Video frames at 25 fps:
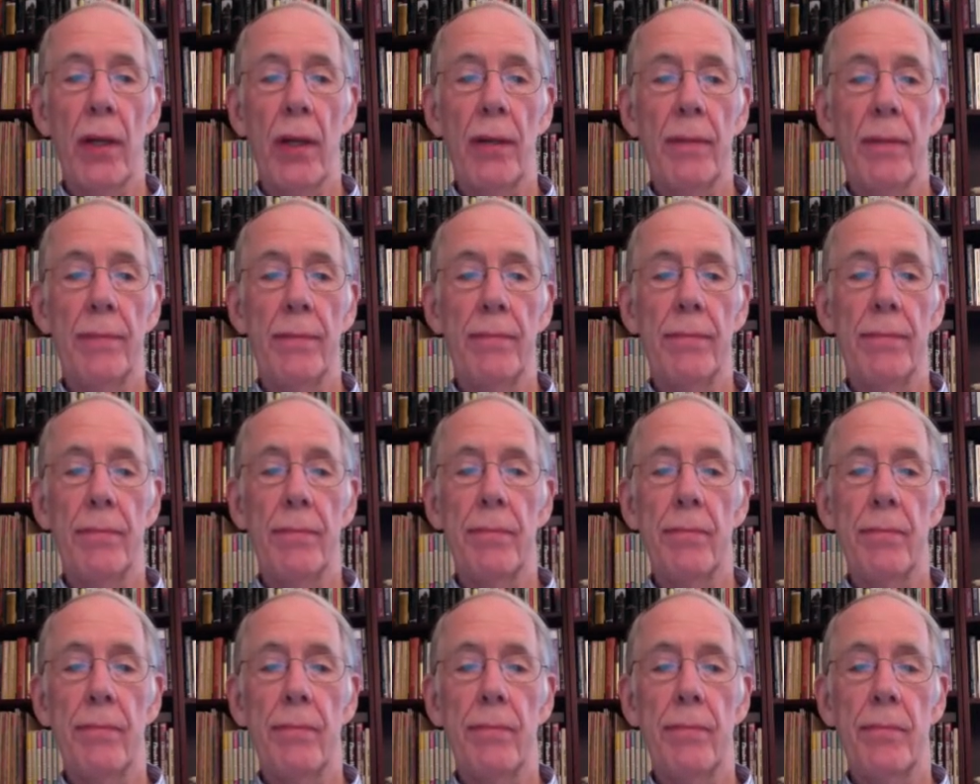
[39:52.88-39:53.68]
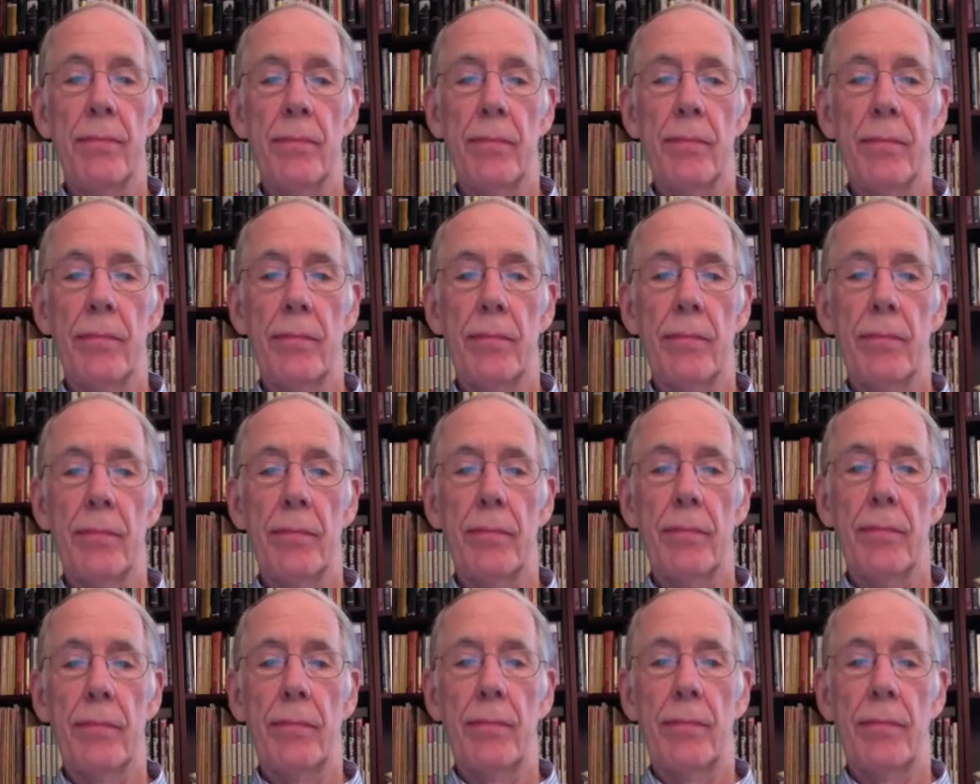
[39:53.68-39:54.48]
intuitives, psychics, whatever
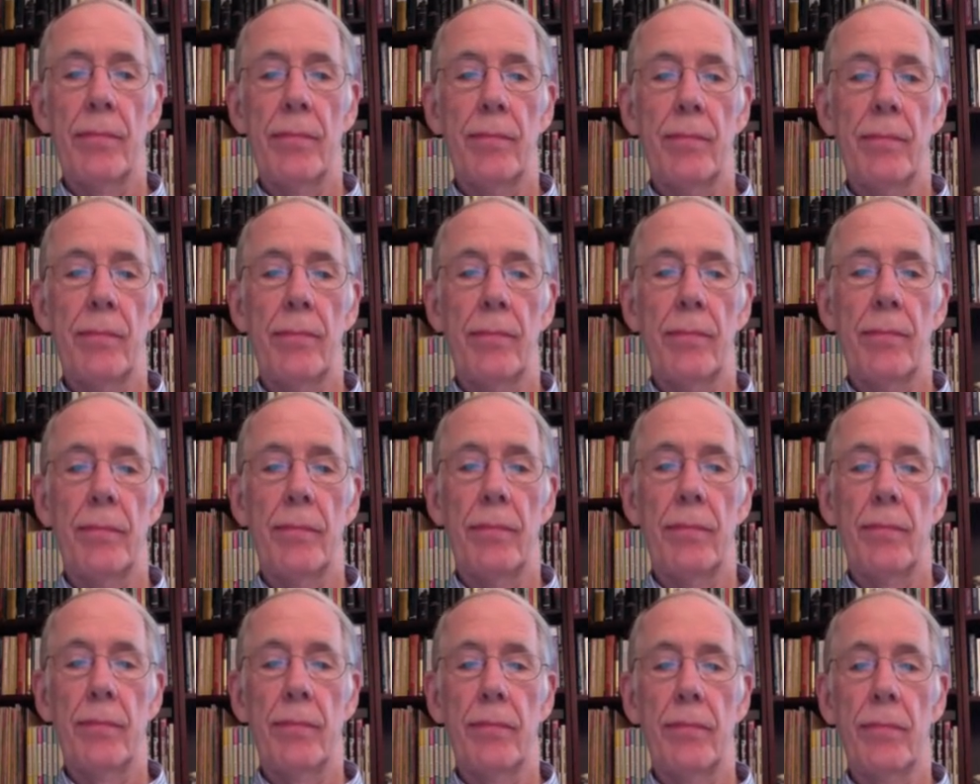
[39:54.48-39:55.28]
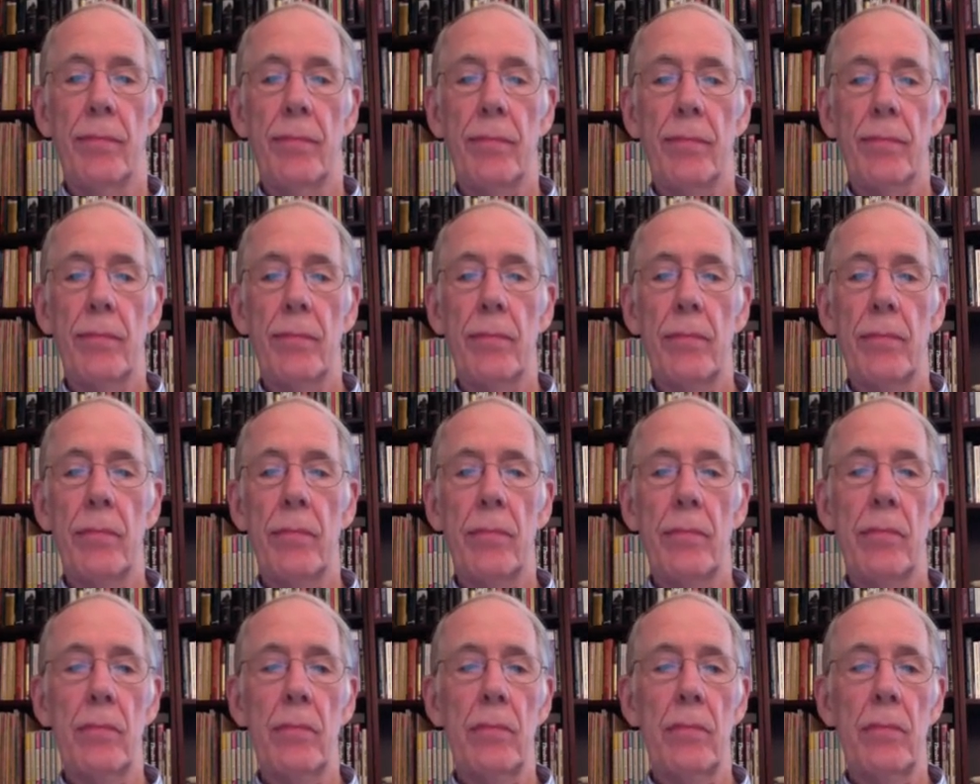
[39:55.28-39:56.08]
you want to call them, tarot readers.
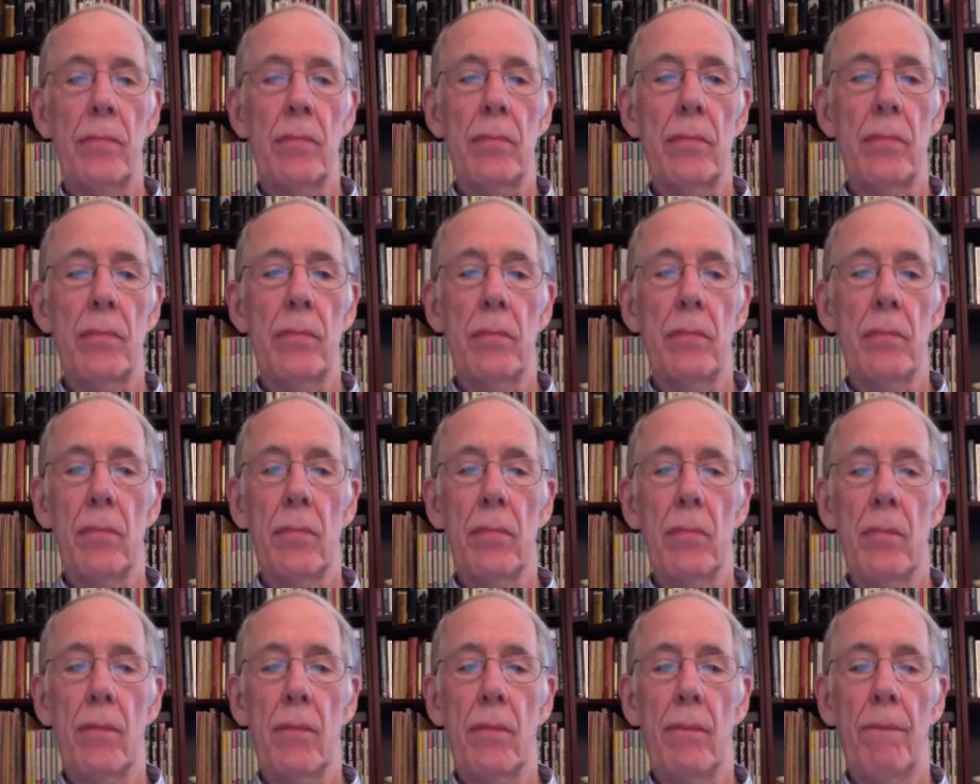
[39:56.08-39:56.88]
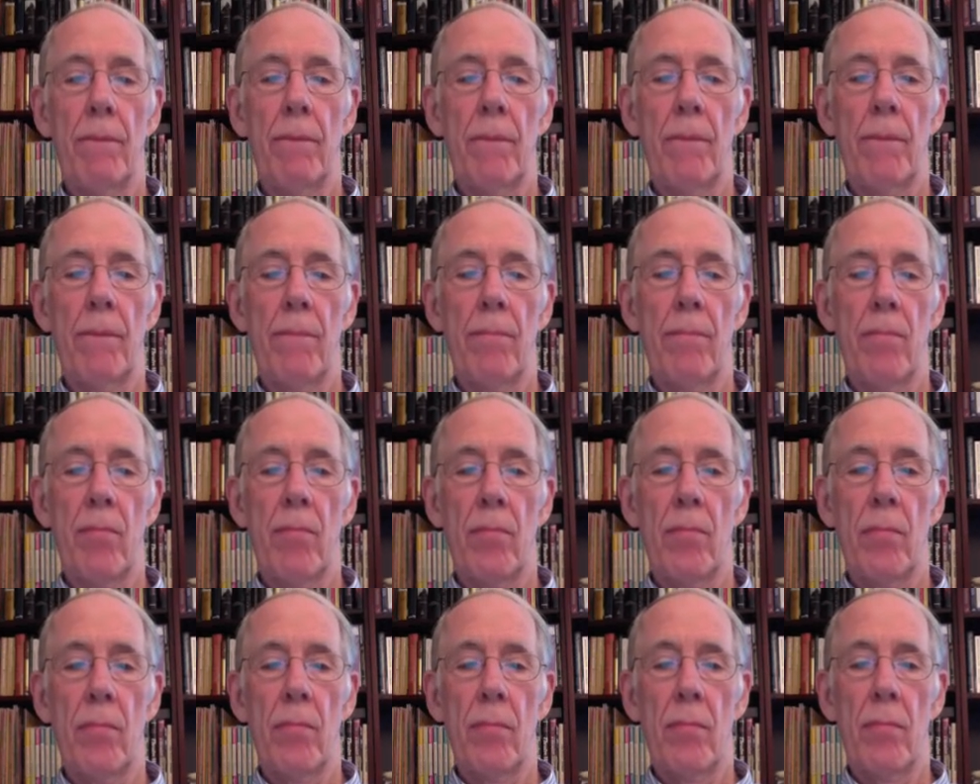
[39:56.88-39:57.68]
and I will ask them
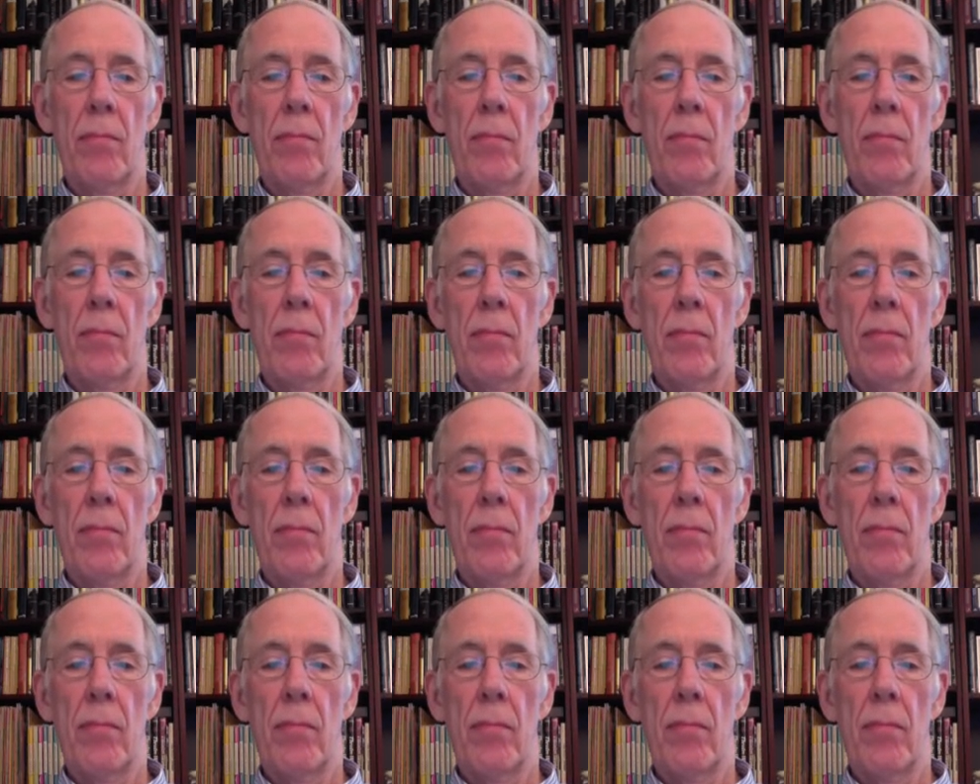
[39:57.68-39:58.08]
questions.